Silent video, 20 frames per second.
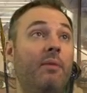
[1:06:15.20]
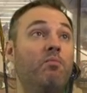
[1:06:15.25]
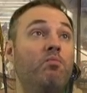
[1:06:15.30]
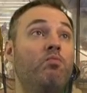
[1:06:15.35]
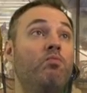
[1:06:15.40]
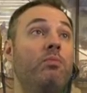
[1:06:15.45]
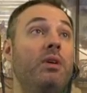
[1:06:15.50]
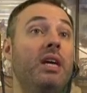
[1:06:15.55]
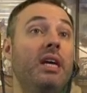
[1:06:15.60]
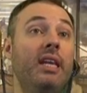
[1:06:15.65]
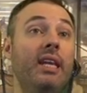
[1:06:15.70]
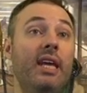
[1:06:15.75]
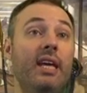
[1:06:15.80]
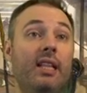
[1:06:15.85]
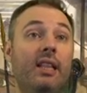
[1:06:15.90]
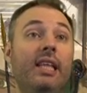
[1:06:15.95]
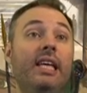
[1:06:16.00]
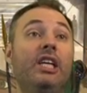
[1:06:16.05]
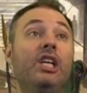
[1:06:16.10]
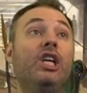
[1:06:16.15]
like
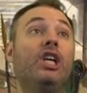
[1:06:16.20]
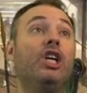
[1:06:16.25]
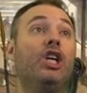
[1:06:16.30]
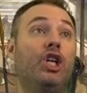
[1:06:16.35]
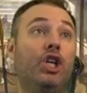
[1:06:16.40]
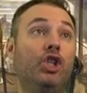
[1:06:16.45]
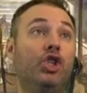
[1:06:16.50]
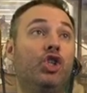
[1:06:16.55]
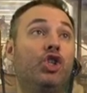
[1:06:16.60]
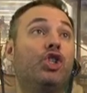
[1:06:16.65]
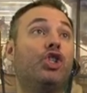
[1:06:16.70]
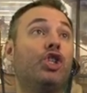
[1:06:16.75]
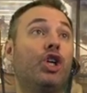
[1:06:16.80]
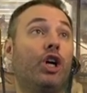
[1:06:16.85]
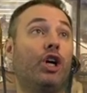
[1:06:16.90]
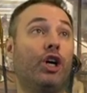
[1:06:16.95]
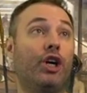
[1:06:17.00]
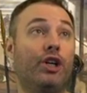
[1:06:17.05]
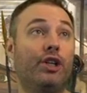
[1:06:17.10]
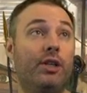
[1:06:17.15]
immediately
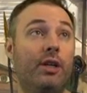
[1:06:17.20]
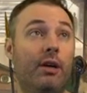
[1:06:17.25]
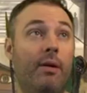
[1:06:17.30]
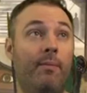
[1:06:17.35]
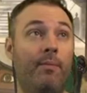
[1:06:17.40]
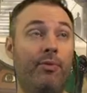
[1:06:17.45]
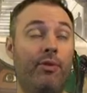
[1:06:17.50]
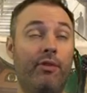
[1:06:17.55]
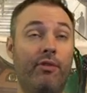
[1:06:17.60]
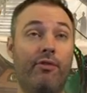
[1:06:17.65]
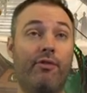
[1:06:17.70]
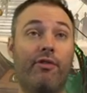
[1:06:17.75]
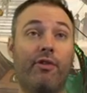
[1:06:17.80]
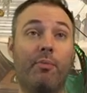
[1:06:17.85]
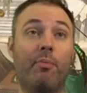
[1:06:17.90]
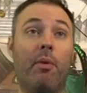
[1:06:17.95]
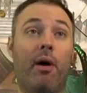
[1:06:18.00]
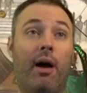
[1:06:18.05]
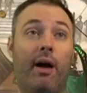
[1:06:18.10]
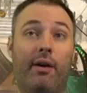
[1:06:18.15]
concerned
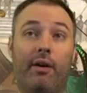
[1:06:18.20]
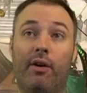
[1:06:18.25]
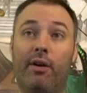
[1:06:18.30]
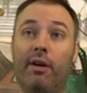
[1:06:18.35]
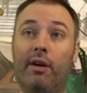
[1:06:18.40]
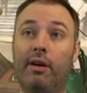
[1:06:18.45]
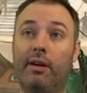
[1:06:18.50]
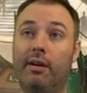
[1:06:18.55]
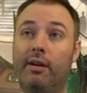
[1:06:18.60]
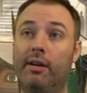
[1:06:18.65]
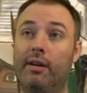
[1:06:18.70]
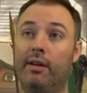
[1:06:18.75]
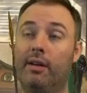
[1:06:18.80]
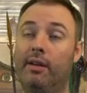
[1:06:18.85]
for Modern.